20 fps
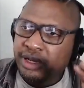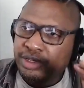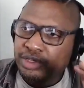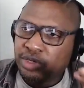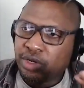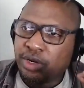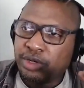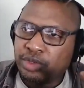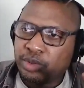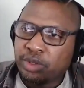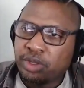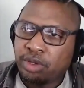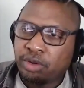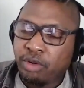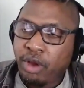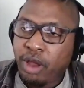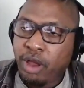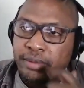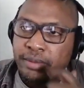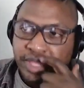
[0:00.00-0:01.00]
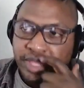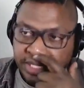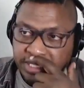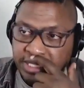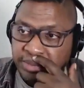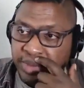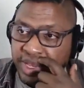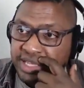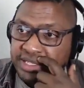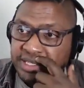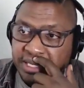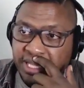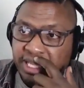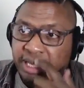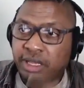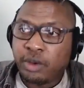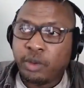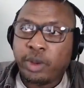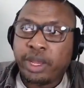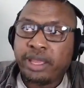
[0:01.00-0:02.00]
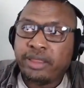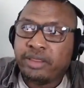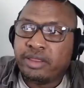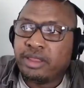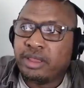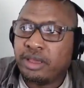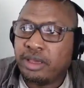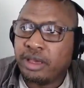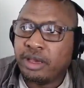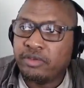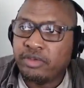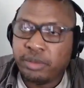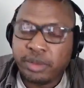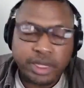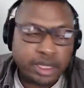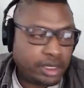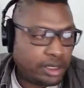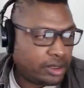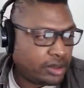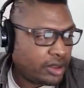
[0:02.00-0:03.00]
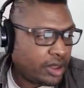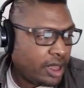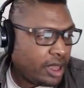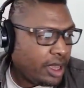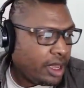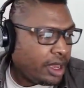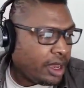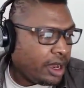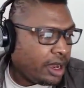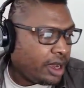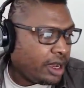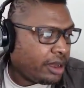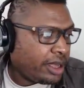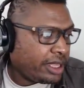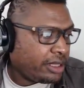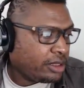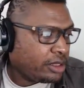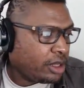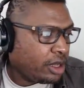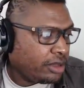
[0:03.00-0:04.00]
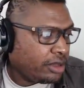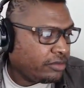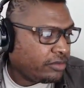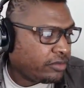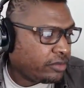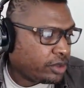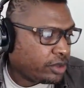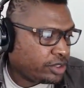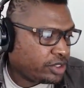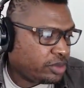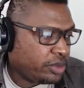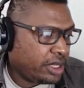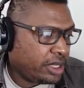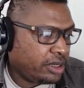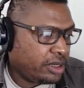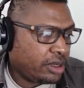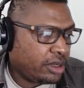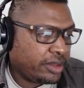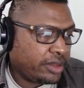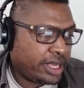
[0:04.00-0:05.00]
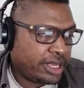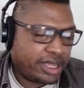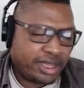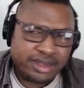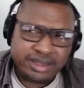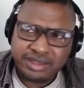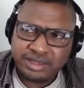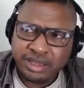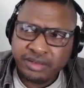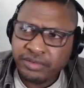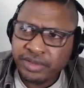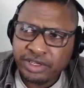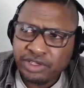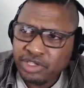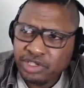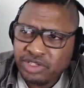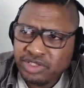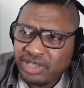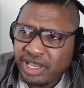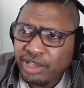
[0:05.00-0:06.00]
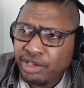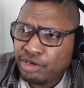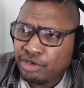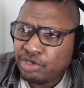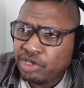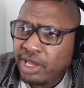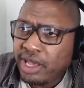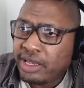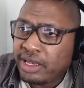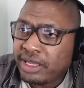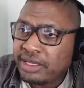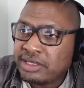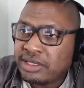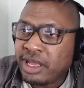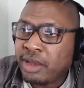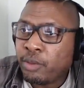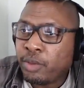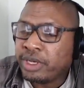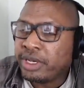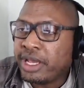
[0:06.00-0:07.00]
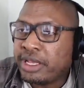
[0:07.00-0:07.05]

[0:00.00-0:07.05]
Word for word: charged with a crime. This is basically a way that the government uh, and law enforcement and all that kind of stuff could just take your shit. It's not. Yeah. We're not